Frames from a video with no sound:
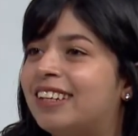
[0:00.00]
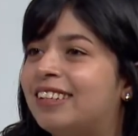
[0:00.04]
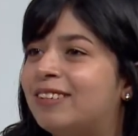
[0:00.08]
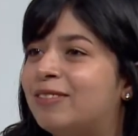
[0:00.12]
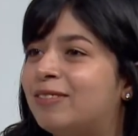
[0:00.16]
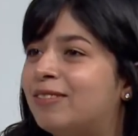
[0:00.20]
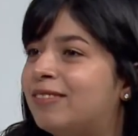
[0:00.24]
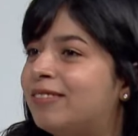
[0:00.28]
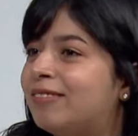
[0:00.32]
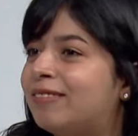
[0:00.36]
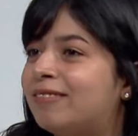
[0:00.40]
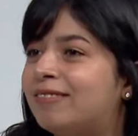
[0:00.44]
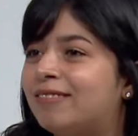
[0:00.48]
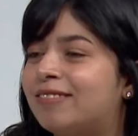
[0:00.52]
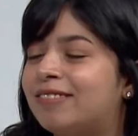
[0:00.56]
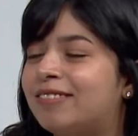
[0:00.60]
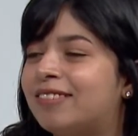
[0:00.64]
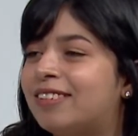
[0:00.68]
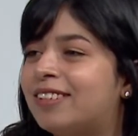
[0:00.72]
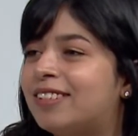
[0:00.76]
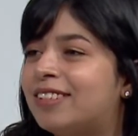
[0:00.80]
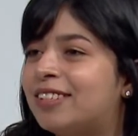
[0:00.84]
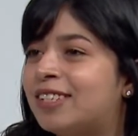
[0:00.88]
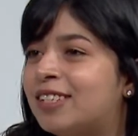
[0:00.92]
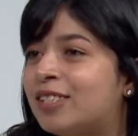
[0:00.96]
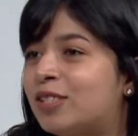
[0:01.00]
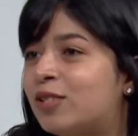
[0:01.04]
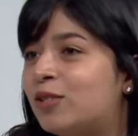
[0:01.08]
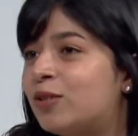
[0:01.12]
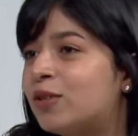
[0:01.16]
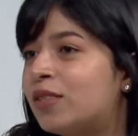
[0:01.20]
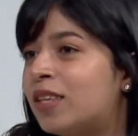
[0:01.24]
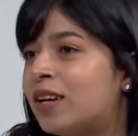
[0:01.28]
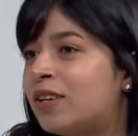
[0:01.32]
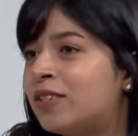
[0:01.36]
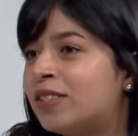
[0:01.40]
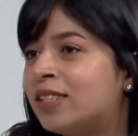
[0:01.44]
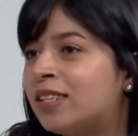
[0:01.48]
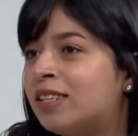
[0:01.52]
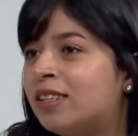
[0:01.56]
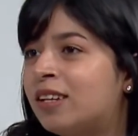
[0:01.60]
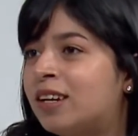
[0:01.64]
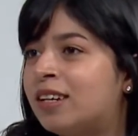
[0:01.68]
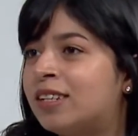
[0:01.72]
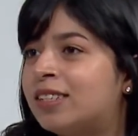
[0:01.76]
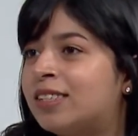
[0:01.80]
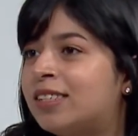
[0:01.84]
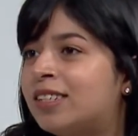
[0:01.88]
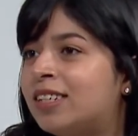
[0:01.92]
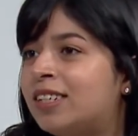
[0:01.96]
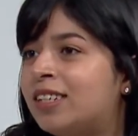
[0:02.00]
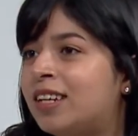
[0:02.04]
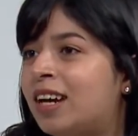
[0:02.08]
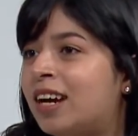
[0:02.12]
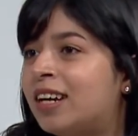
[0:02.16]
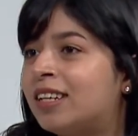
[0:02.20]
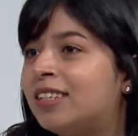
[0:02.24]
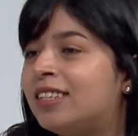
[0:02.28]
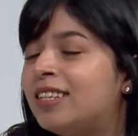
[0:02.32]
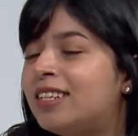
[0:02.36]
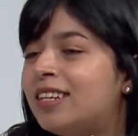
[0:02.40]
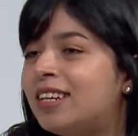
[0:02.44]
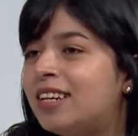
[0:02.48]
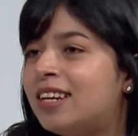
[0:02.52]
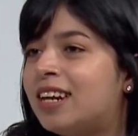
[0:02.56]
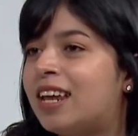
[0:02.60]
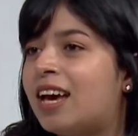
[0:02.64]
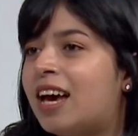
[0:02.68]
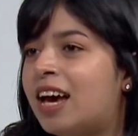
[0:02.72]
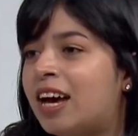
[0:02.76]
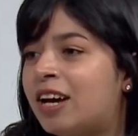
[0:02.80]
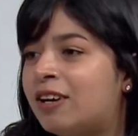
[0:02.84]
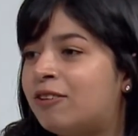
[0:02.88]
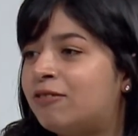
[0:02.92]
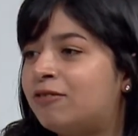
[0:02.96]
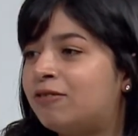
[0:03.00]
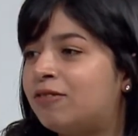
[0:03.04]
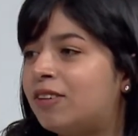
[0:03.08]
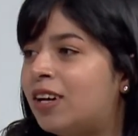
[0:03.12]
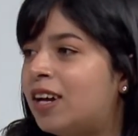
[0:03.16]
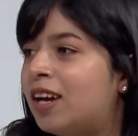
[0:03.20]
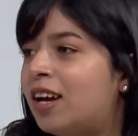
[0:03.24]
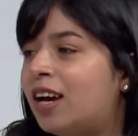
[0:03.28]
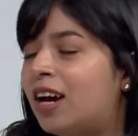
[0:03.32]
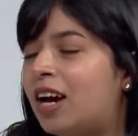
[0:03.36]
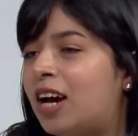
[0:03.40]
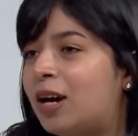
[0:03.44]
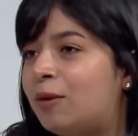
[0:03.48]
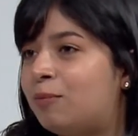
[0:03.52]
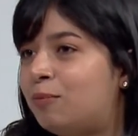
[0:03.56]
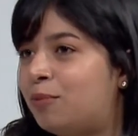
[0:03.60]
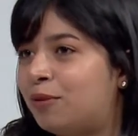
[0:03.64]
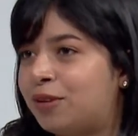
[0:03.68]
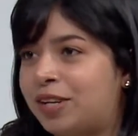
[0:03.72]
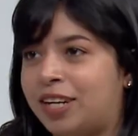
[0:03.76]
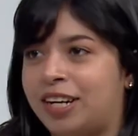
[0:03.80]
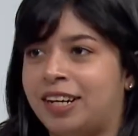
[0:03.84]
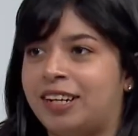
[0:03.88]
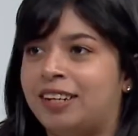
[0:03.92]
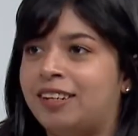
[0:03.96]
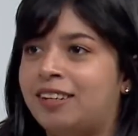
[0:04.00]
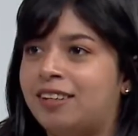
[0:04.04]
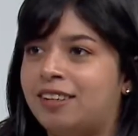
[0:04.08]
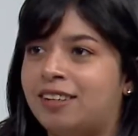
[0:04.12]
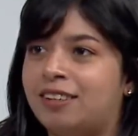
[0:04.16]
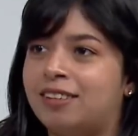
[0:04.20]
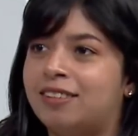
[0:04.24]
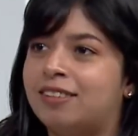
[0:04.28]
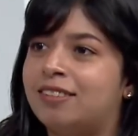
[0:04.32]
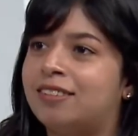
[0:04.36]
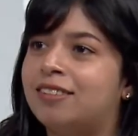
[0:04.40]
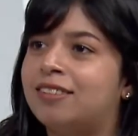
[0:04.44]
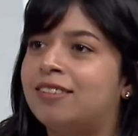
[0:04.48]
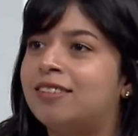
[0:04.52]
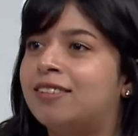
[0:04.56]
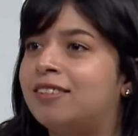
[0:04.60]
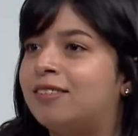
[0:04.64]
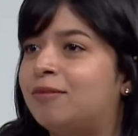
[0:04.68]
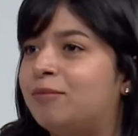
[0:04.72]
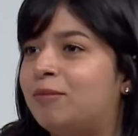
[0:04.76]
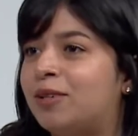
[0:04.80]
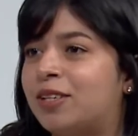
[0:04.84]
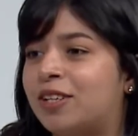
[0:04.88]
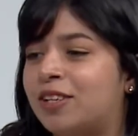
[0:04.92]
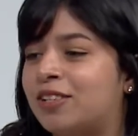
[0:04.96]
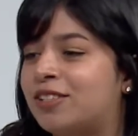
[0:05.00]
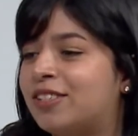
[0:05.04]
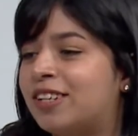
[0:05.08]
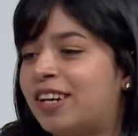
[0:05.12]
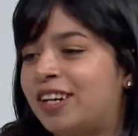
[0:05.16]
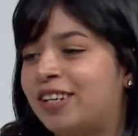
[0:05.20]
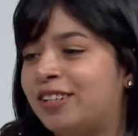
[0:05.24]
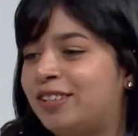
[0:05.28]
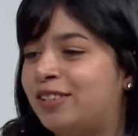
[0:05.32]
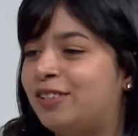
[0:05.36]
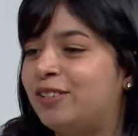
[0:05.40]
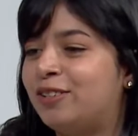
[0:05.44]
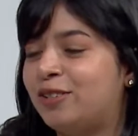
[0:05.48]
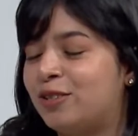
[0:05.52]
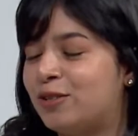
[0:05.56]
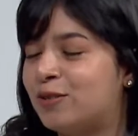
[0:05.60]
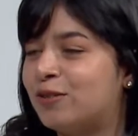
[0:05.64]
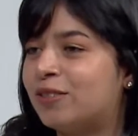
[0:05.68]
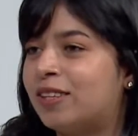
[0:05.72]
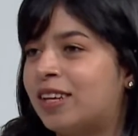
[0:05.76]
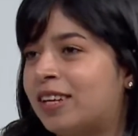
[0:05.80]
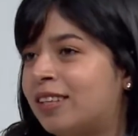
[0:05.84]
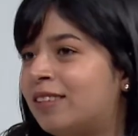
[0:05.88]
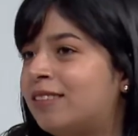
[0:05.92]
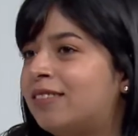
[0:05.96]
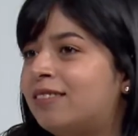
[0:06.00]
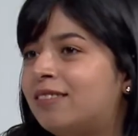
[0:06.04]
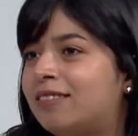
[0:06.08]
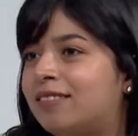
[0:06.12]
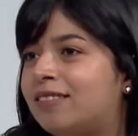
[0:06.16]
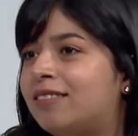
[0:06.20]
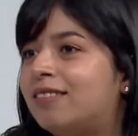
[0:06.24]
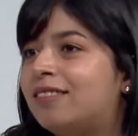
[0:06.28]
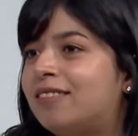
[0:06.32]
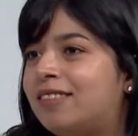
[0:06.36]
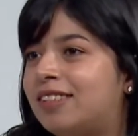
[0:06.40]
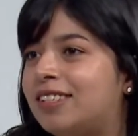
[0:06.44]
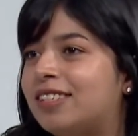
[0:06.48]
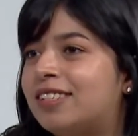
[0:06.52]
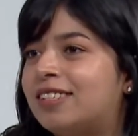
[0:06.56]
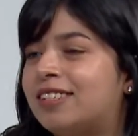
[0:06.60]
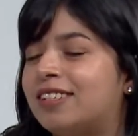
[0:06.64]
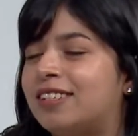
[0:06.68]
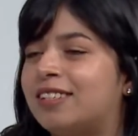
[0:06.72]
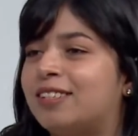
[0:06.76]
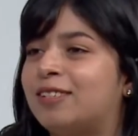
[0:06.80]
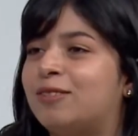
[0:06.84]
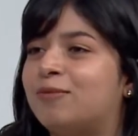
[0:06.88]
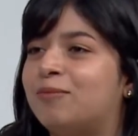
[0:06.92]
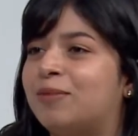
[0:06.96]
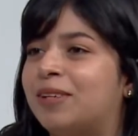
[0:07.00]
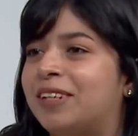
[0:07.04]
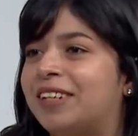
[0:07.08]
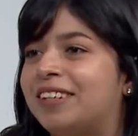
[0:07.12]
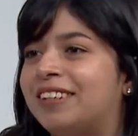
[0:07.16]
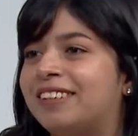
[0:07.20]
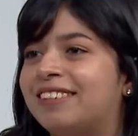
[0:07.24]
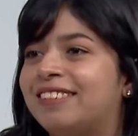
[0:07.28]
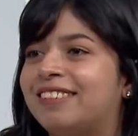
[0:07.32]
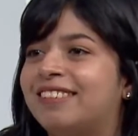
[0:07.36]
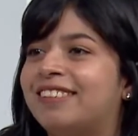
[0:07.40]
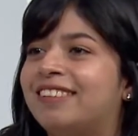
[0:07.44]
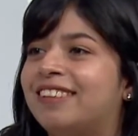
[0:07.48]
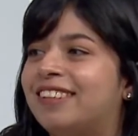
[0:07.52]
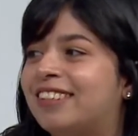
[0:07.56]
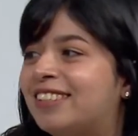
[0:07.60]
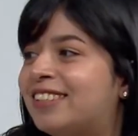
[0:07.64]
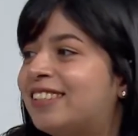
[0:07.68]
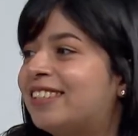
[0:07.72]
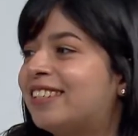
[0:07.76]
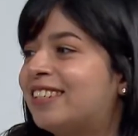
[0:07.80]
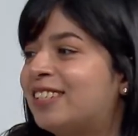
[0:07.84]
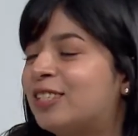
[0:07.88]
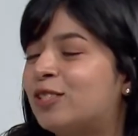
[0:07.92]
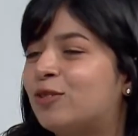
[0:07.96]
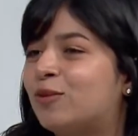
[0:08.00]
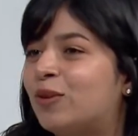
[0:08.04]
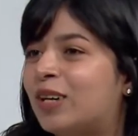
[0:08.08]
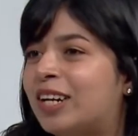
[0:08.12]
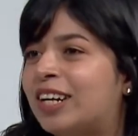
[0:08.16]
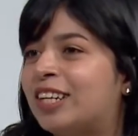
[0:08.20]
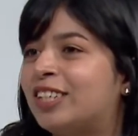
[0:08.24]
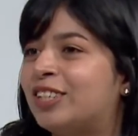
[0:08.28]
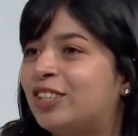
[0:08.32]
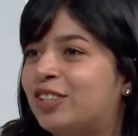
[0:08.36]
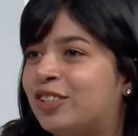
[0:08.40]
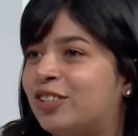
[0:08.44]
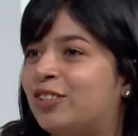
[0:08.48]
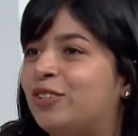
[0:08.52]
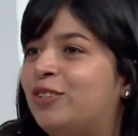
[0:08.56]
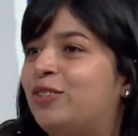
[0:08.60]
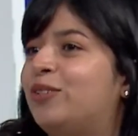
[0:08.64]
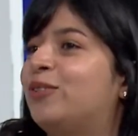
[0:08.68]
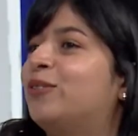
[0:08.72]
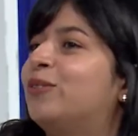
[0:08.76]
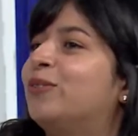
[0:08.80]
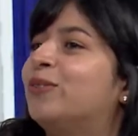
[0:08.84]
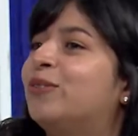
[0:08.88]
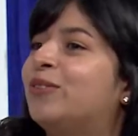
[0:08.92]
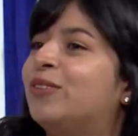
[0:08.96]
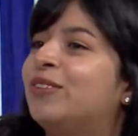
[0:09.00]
And since 2019 I didn't have a break because I knew that this is me. This is what I should do.